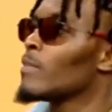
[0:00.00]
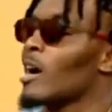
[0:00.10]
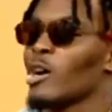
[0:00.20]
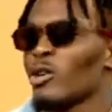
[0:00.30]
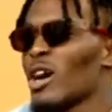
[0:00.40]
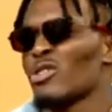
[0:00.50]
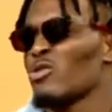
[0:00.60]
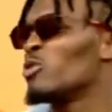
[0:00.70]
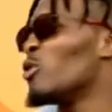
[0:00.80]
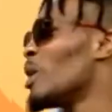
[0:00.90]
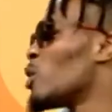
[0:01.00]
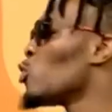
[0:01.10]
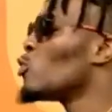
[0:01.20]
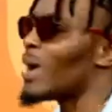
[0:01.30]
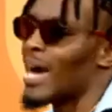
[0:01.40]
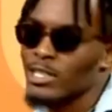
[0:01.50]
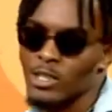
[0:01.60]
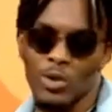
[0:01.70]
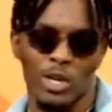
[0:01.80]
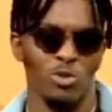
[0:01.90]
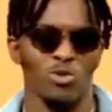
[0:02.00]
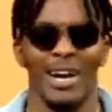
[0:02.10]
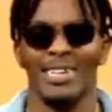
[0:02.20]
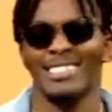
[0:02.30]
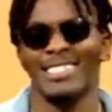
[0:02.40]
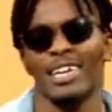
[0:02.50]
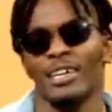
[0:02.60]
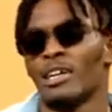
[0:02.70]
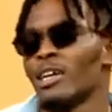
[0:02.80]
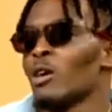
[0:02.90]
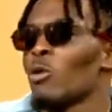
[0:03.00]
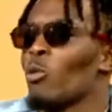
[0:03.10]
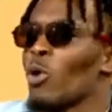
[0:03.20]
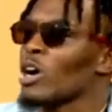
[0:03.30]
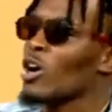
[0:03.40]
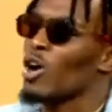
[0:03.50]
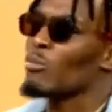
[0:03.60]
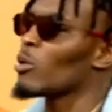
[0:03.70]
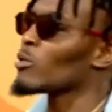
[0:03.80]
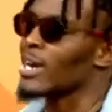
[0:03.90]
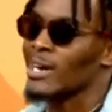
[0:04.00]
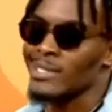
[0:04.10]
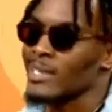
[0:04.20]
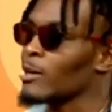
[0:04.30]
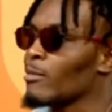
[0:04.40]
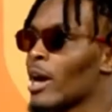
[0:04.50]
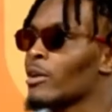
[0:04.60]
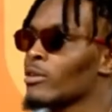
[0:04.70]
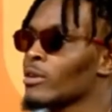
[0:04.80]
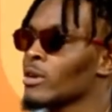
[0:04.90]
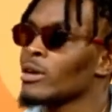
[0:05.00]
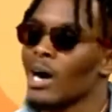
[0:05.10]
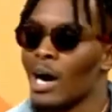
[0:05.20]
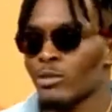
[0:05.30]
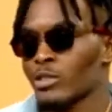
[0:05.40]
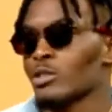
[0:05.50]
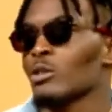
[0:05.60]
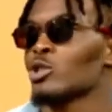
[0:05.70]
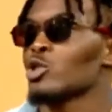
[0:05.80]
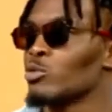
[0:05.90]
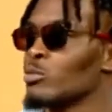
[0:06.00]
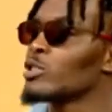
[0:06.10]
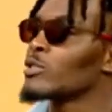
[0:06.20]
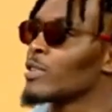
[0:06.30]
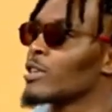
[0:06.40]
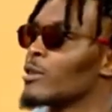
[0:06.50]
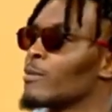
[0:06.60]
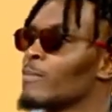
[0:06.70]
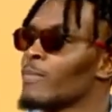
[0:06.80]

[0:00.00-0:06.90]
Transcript: I knew no matter who passed away, who got sick, what car broke down, didn't matter. I was gonna go shoot a music video.